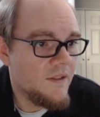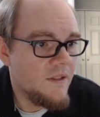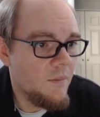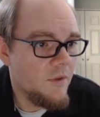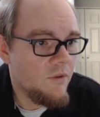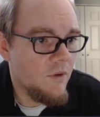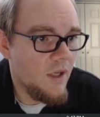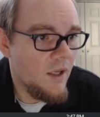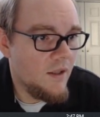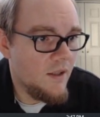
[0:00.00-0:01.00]
The
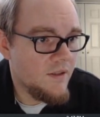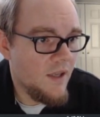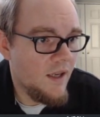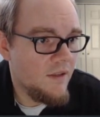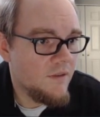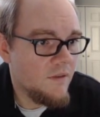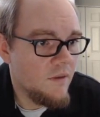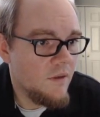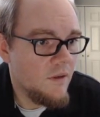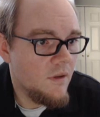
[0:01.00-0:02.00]
symmetry in this case
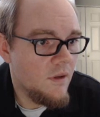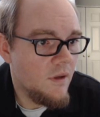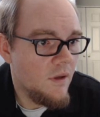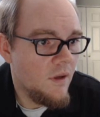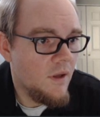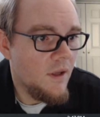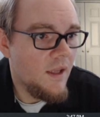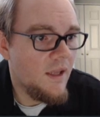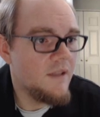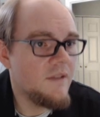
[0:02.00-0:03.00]

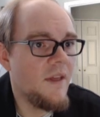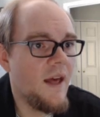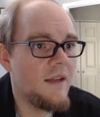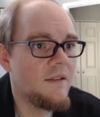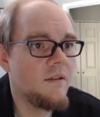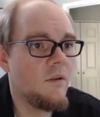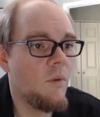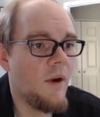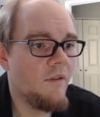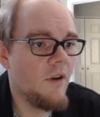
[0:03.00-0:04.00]
is that
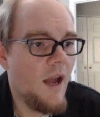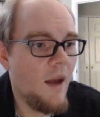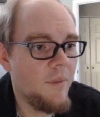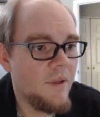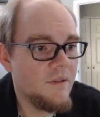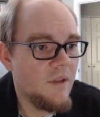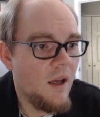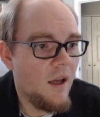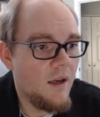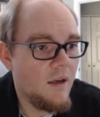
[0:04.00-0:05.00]
whatever happens
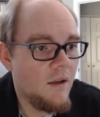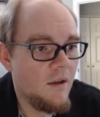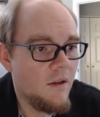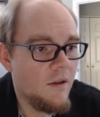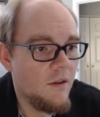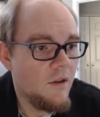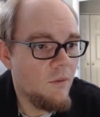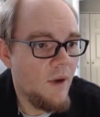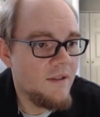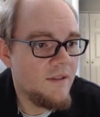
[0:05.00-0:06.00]
on
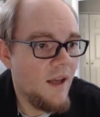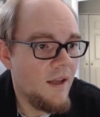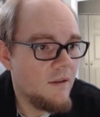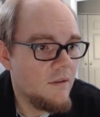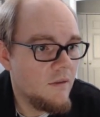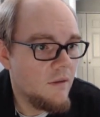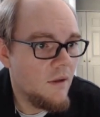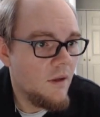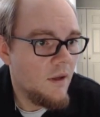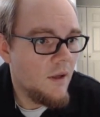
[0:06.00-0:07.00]
the right side
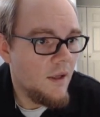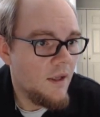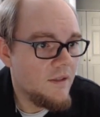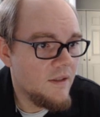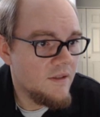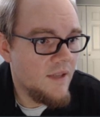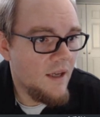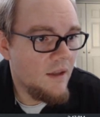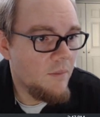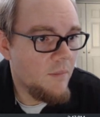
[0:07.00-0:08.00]
is
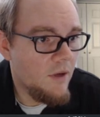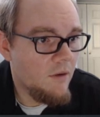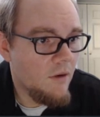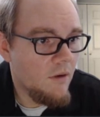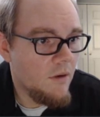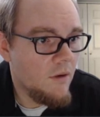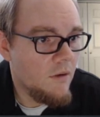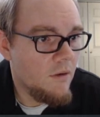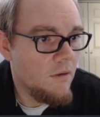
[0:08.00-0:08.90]
exactly mirrored